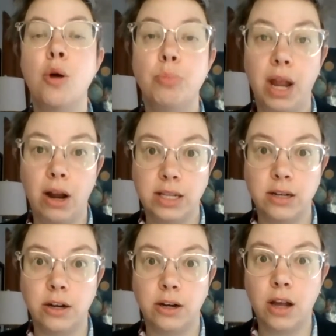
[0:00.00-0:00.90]
Parents
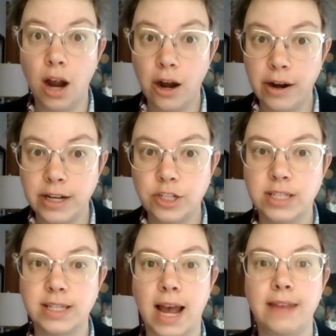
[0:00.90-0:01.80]
are encouraged to
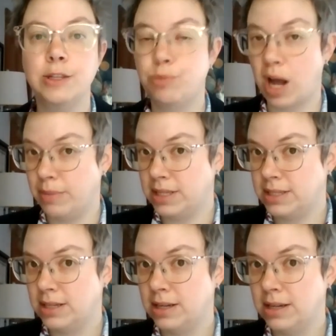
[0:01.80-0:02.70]
sign this promise,